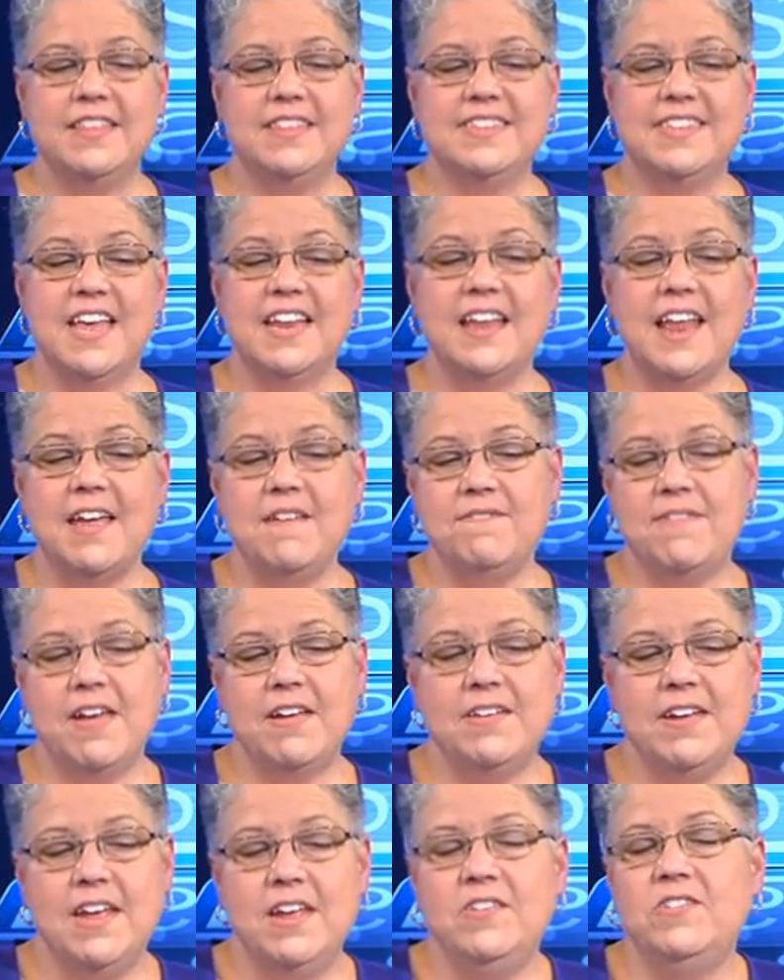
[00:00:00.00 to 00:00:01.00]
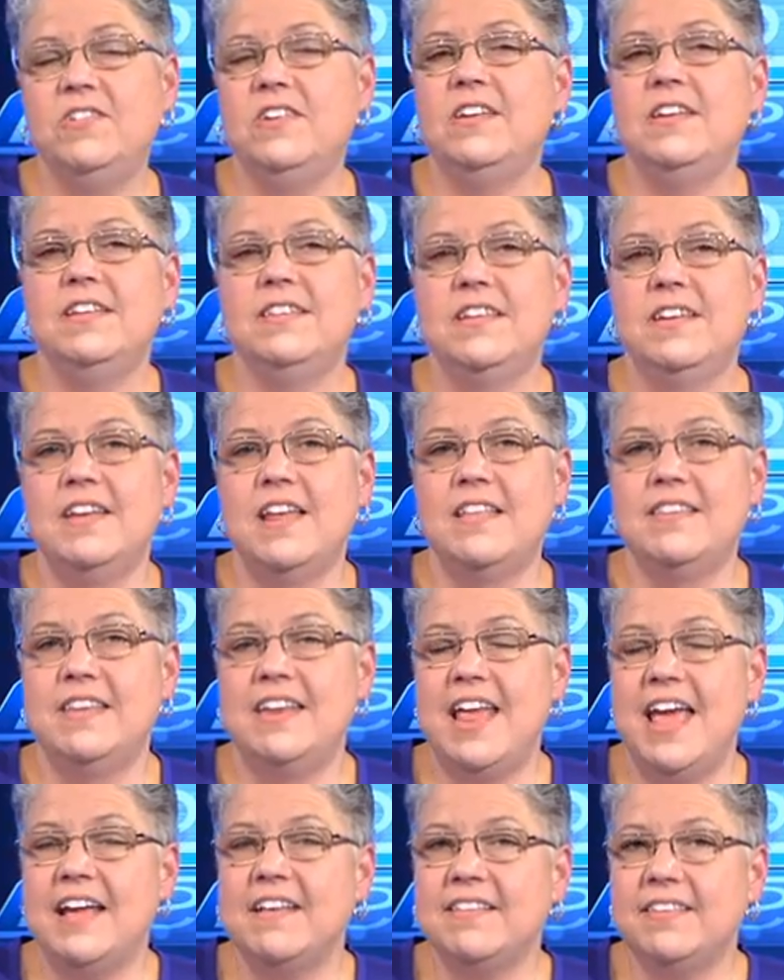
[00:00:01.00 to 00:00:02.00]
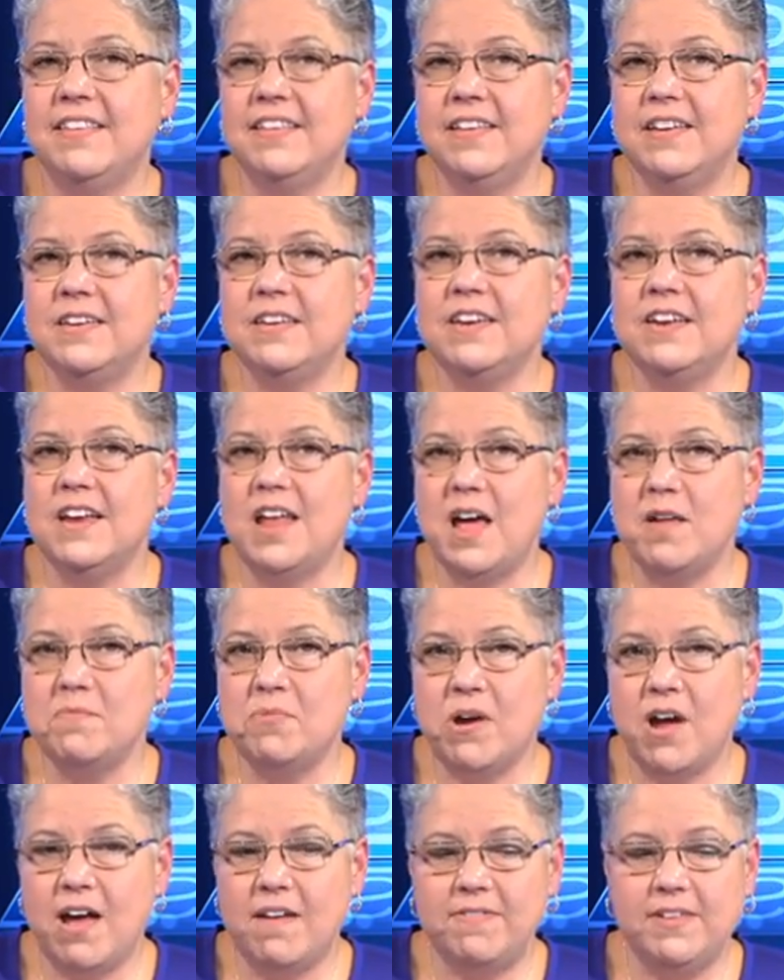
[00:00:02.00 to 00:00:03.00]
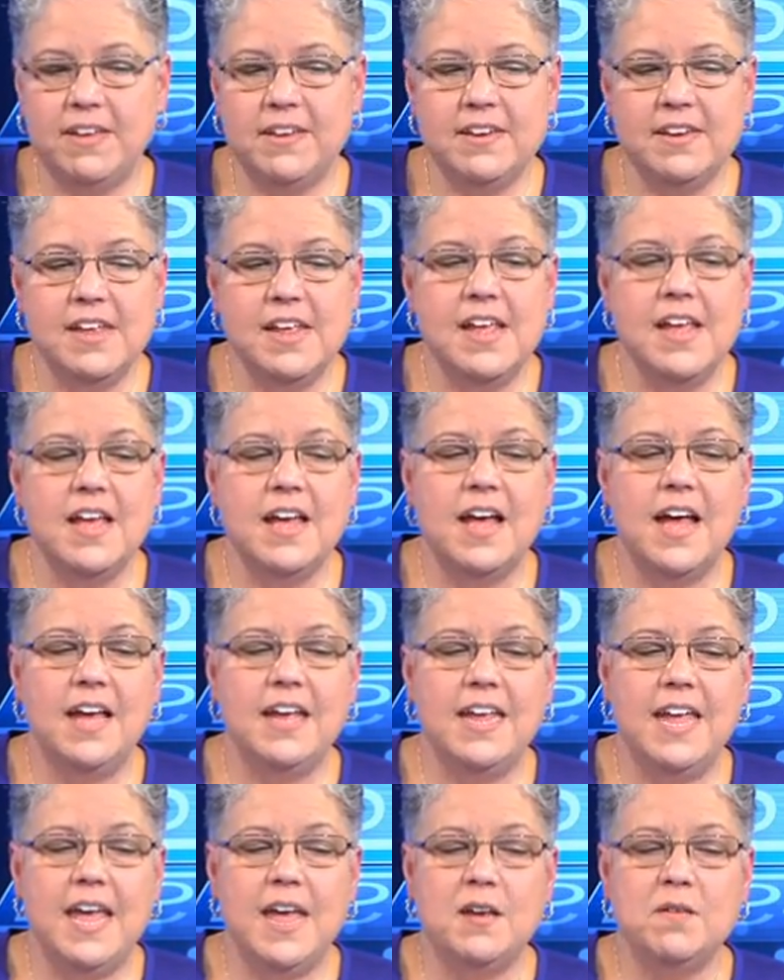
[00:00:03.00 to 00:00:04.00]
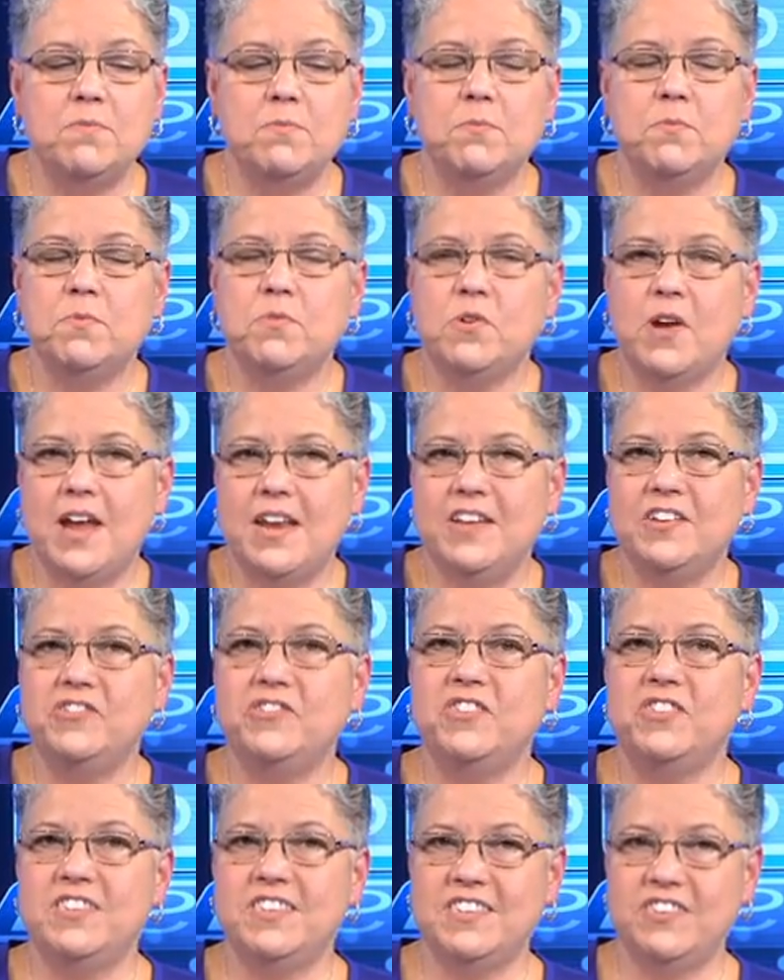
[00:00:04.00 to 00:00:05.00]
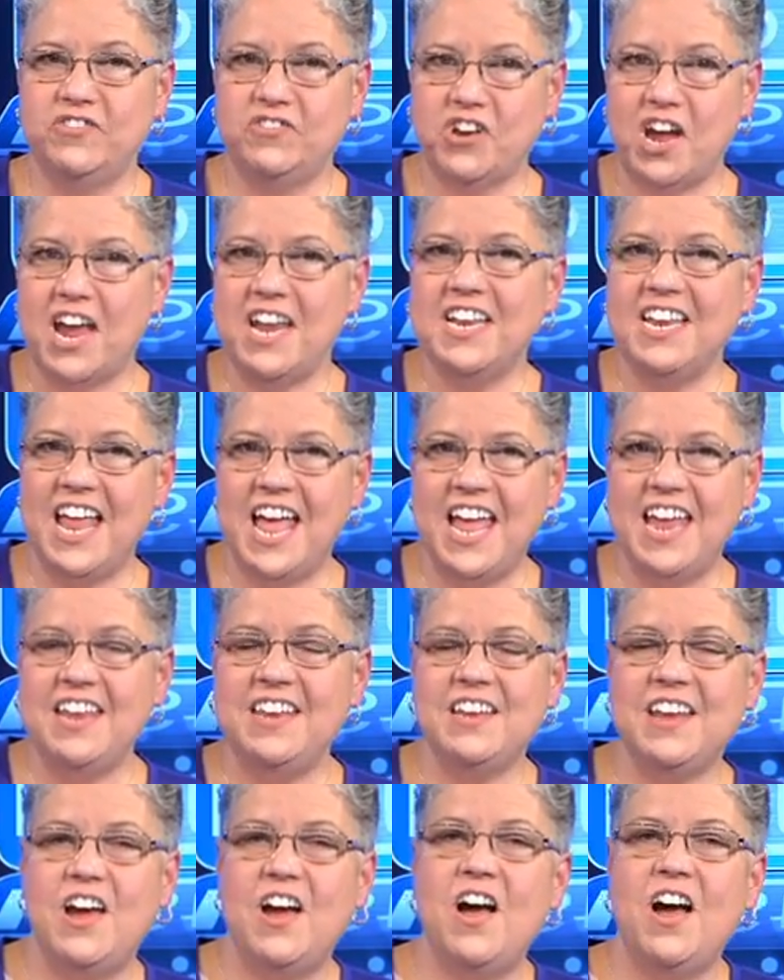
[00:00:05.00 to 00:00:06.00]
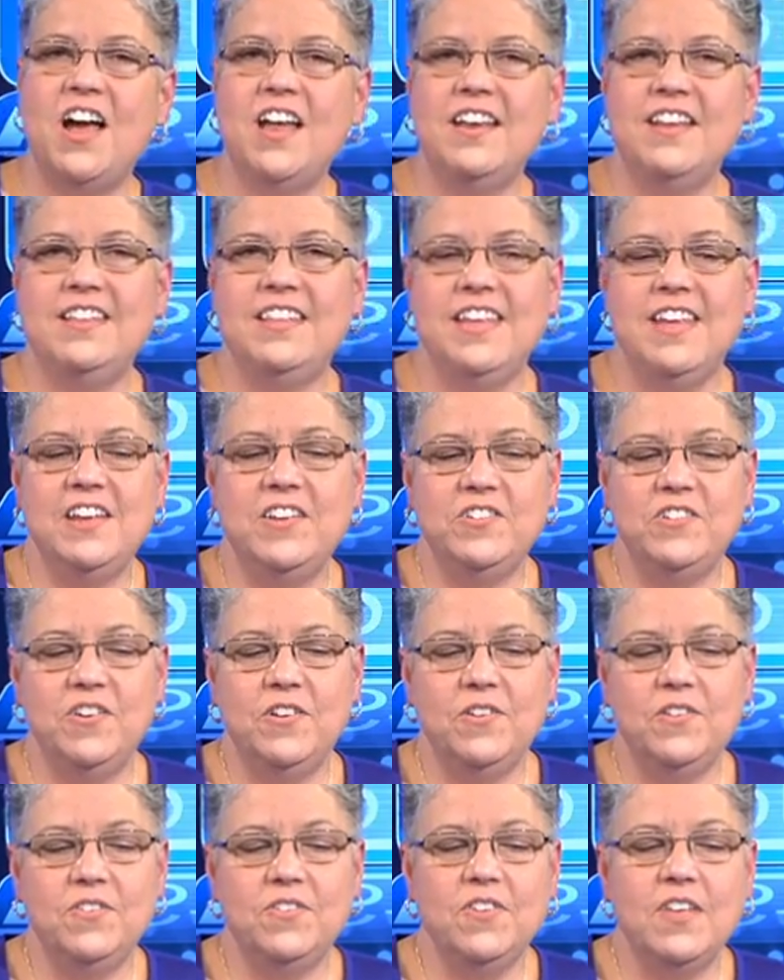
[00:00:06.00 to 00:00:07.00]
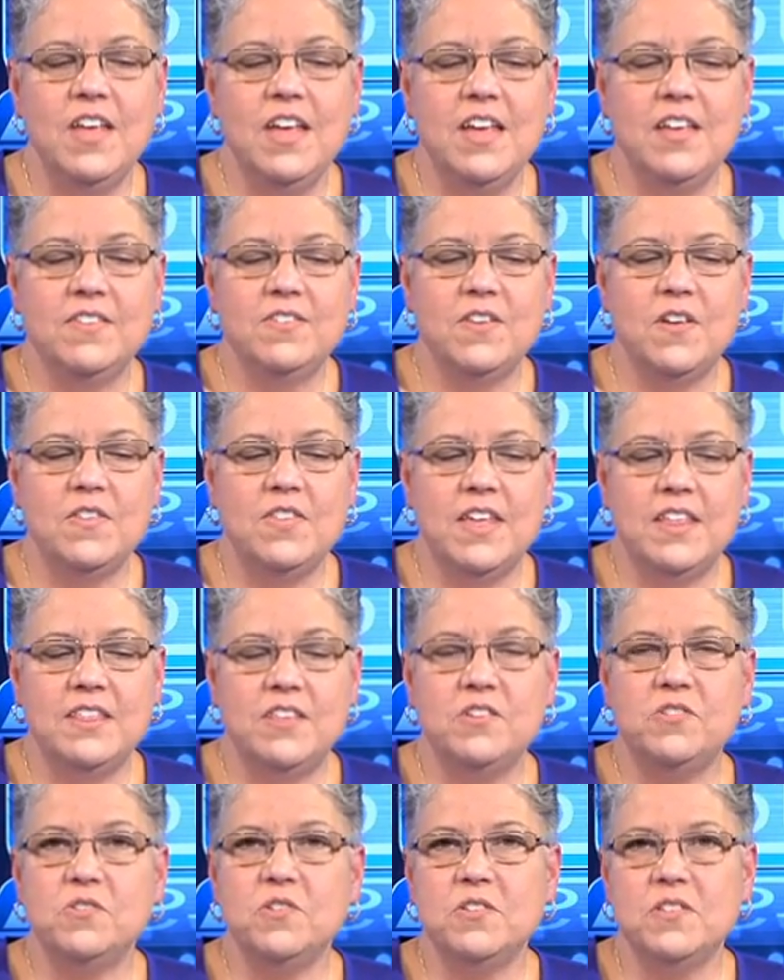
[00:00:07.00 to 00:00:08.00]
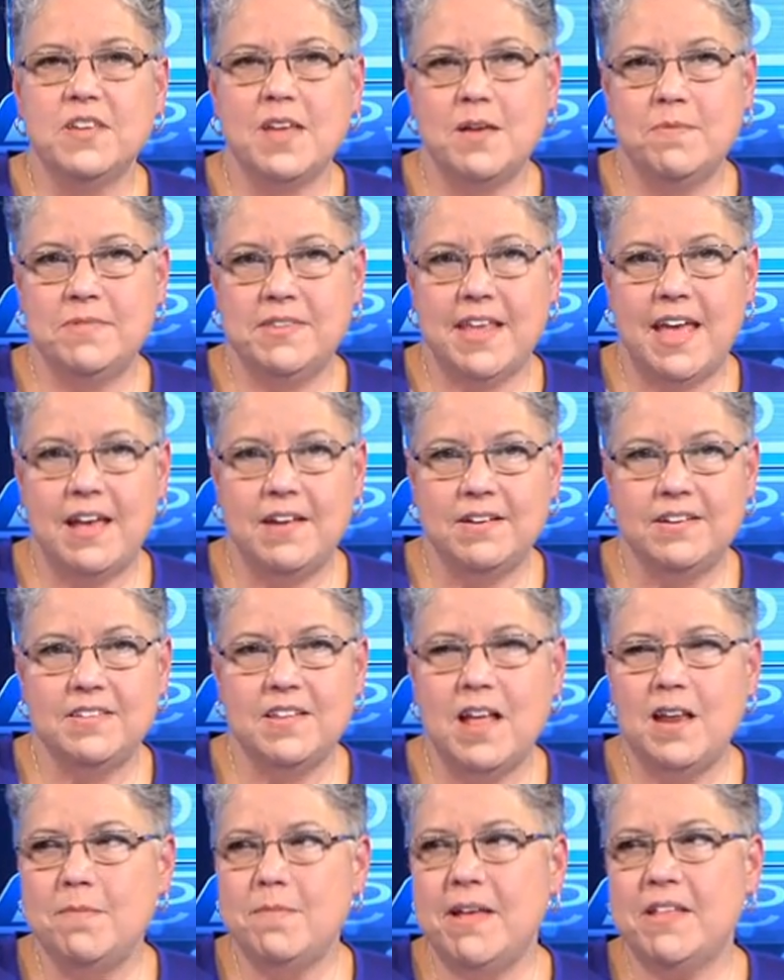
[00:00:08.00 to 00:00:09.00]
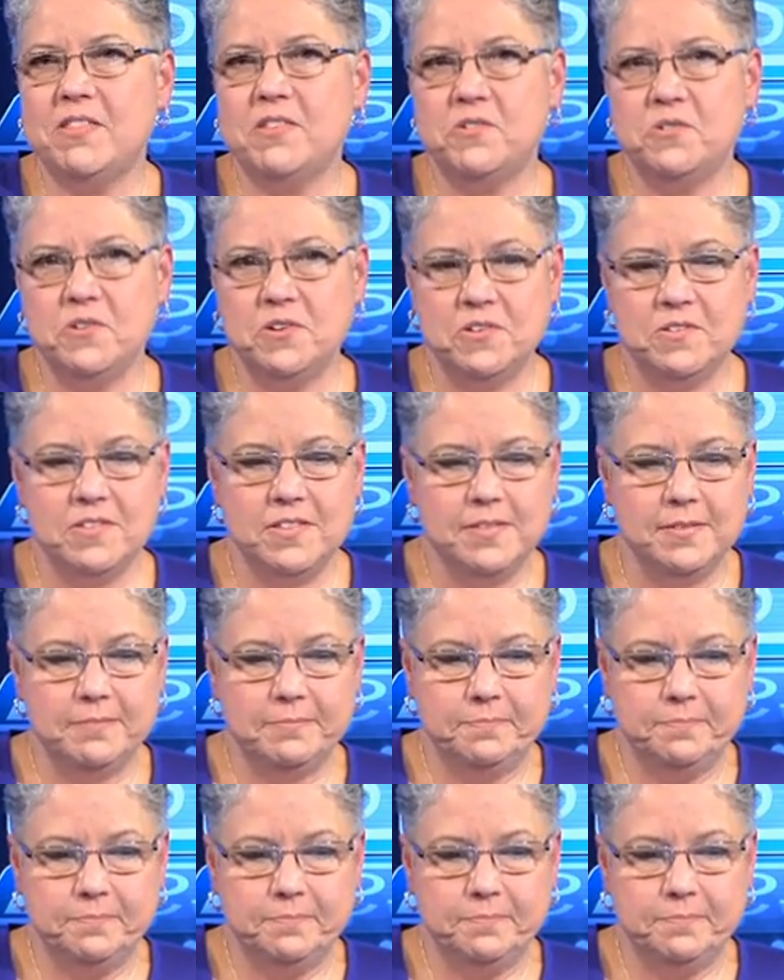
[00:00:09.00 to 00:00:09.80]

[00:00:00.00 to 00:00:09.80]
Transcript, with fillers: The Sunlight Foundation is an, that's an excellent nonprofit, again, trying to sh shine light on the issues so that the truth comes out. It's all about the truth.